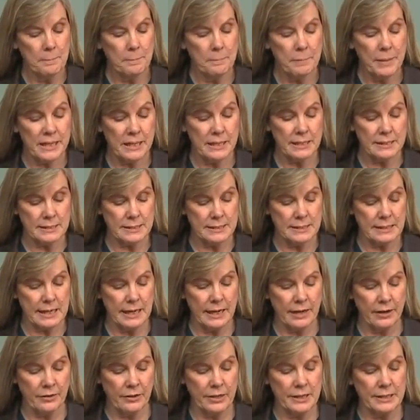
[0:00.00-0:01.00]
biggest
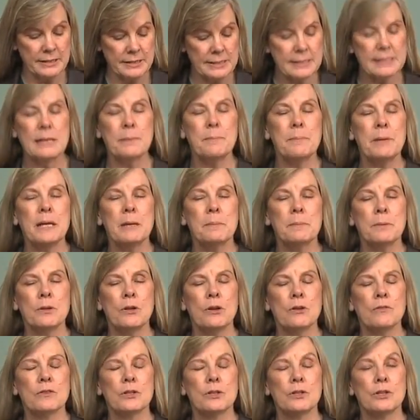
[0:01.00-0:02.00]
areas that people
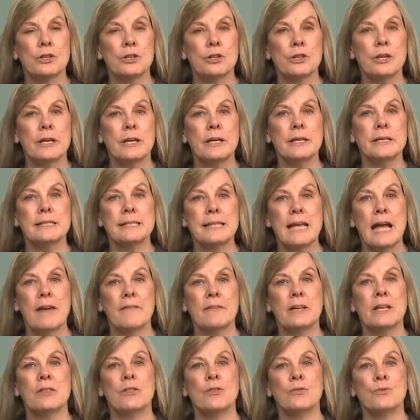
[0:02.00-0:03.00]
overlook is
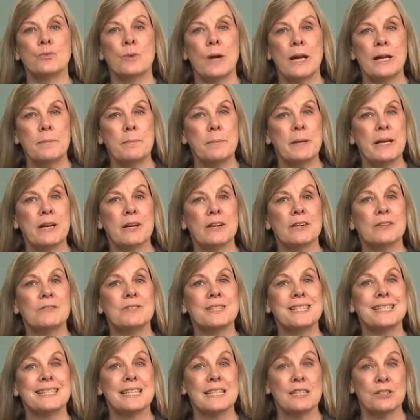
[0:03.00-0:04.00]
having the right pair of
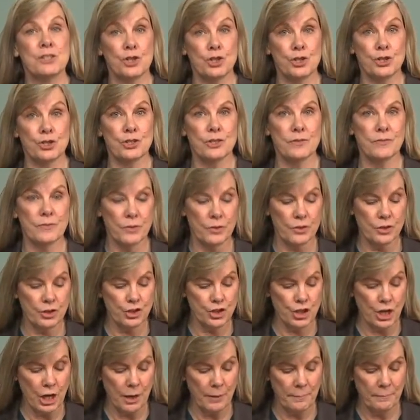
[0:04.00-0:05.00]
scissors for the
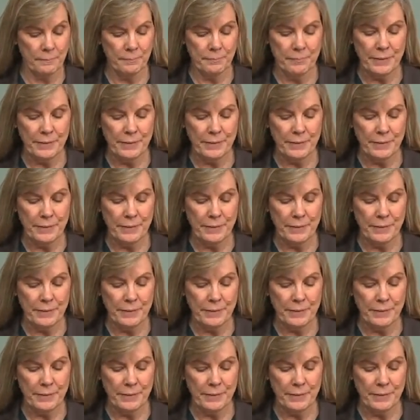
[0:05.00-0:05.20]
job.